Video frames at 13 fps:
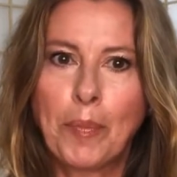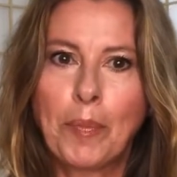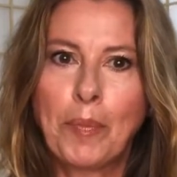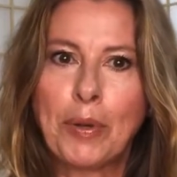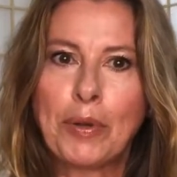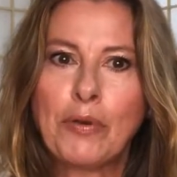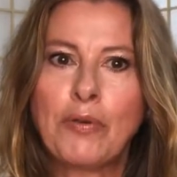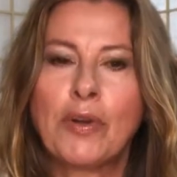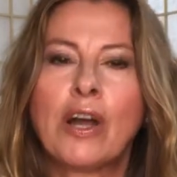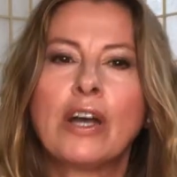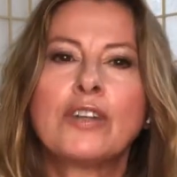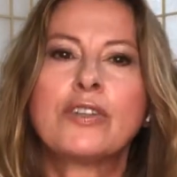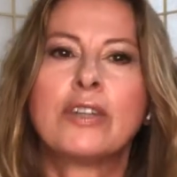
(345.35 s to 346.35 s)
But in
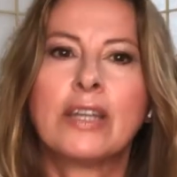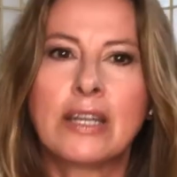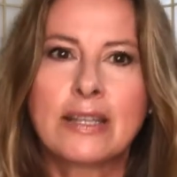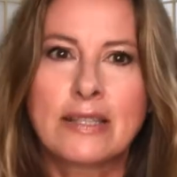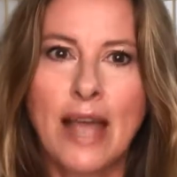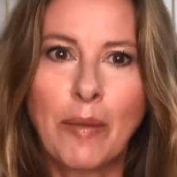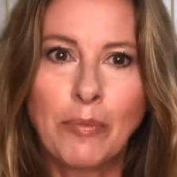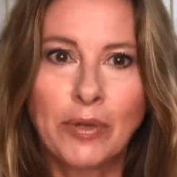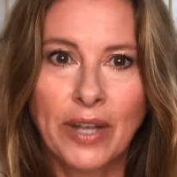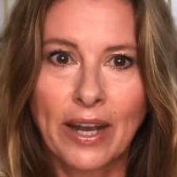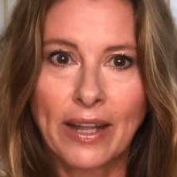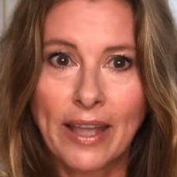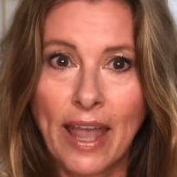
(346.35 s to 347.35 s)
regard to the example
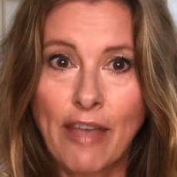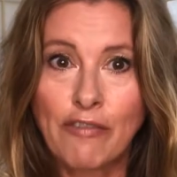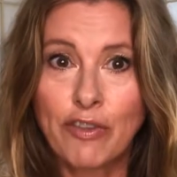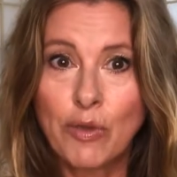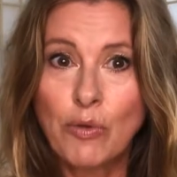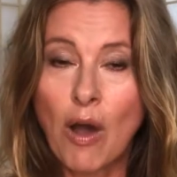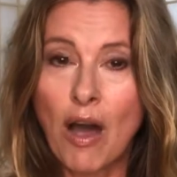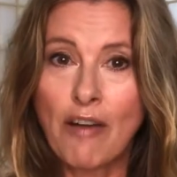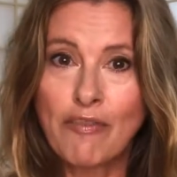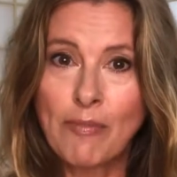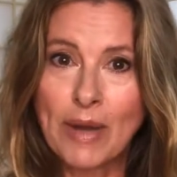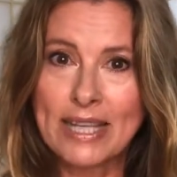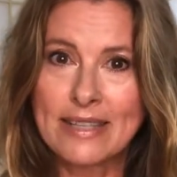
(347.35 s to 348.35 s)
that I gave you of
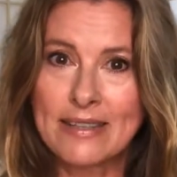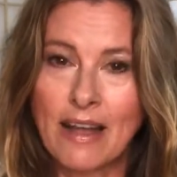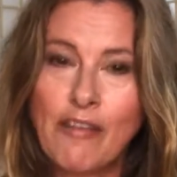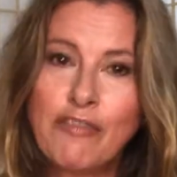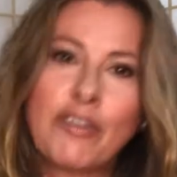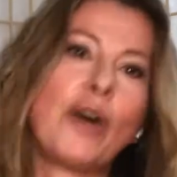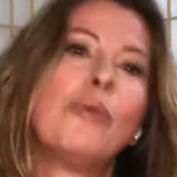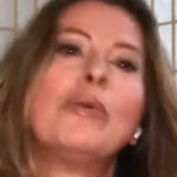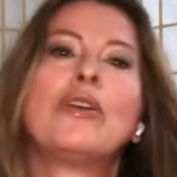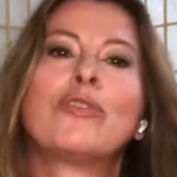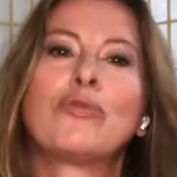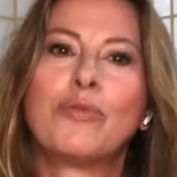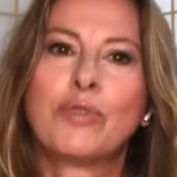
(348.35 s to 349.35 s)
myself
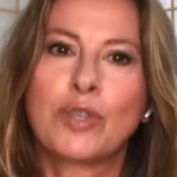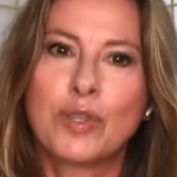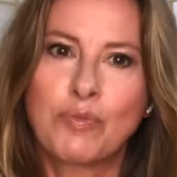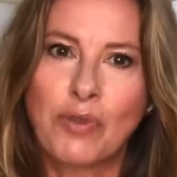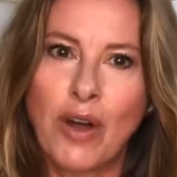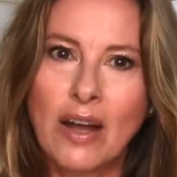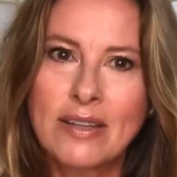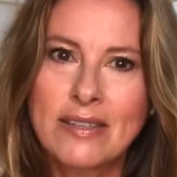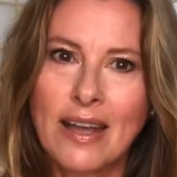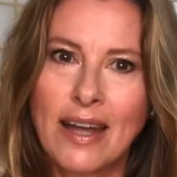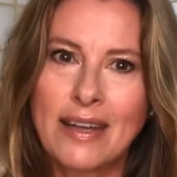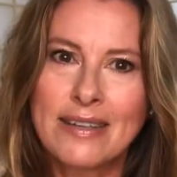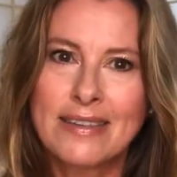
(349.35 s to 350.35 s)
going through this
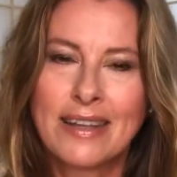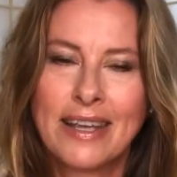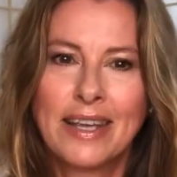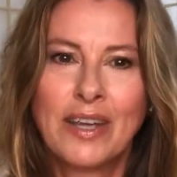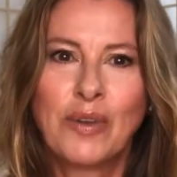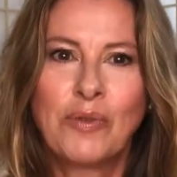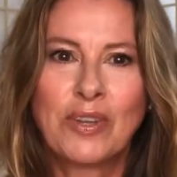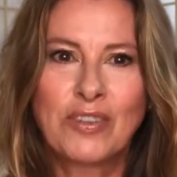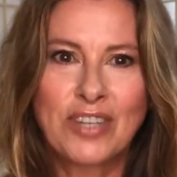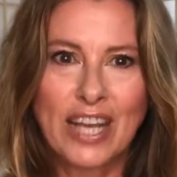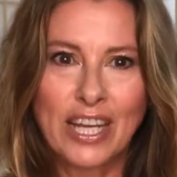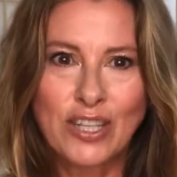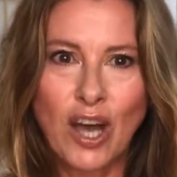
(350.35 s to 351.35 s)
process with
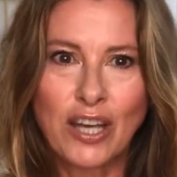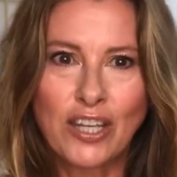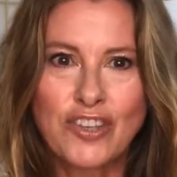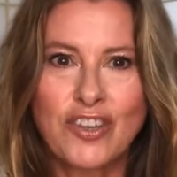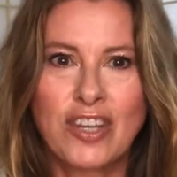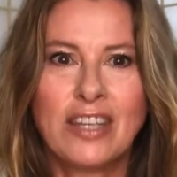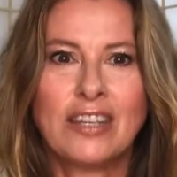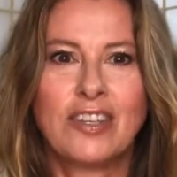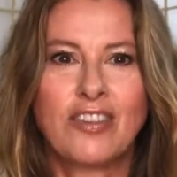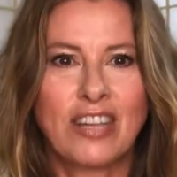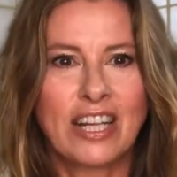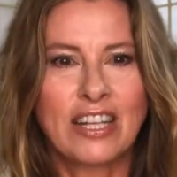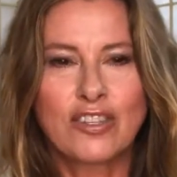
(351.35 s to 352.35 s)
technology and
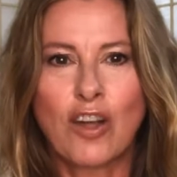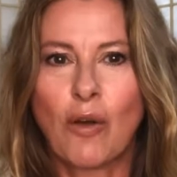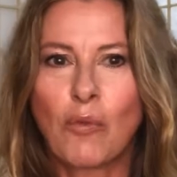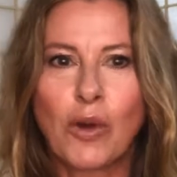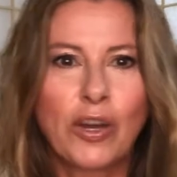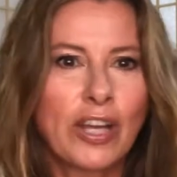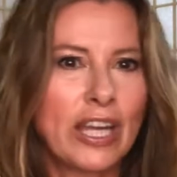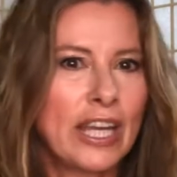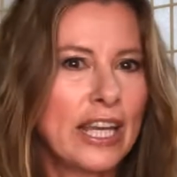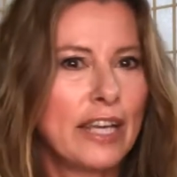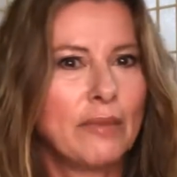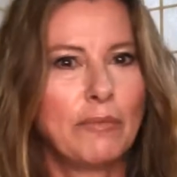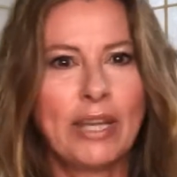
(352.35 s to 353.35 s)
things not
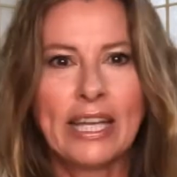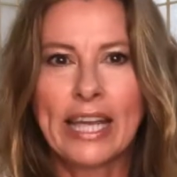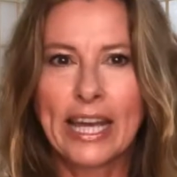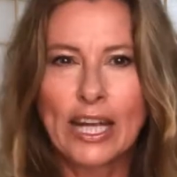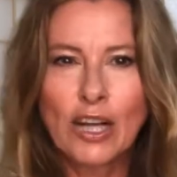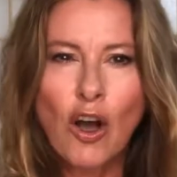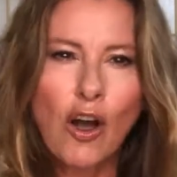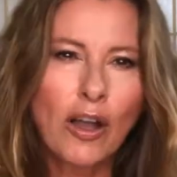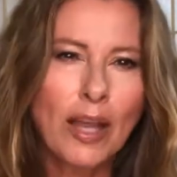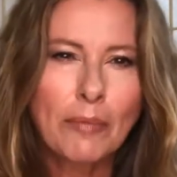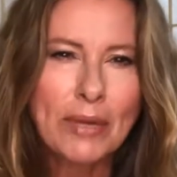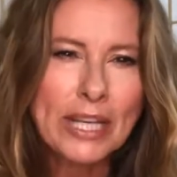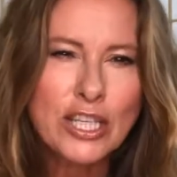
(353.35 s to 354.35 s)
working and me getting all
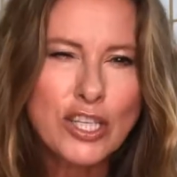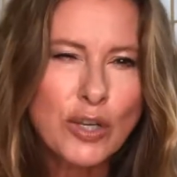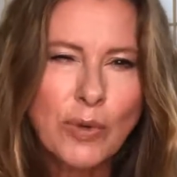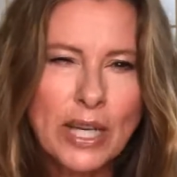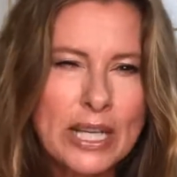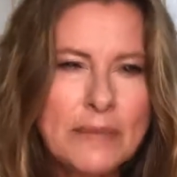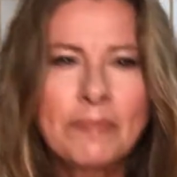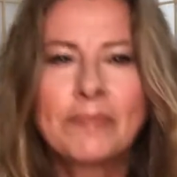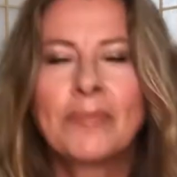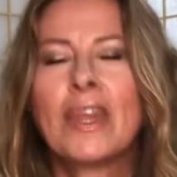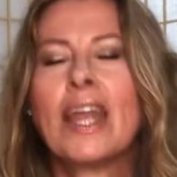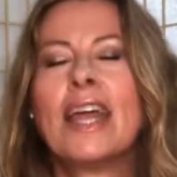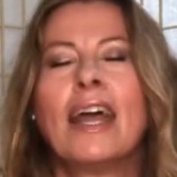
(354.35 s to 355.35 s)
up into it,
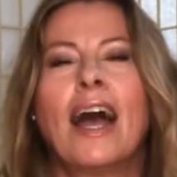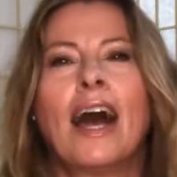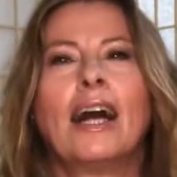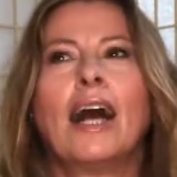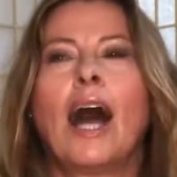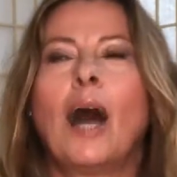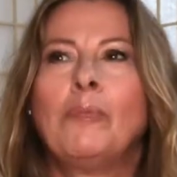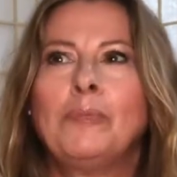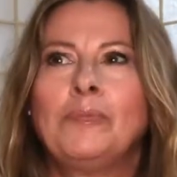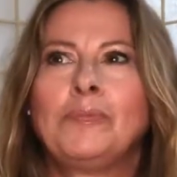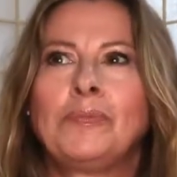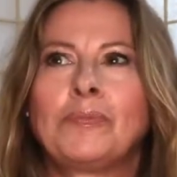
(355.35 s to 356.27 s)
I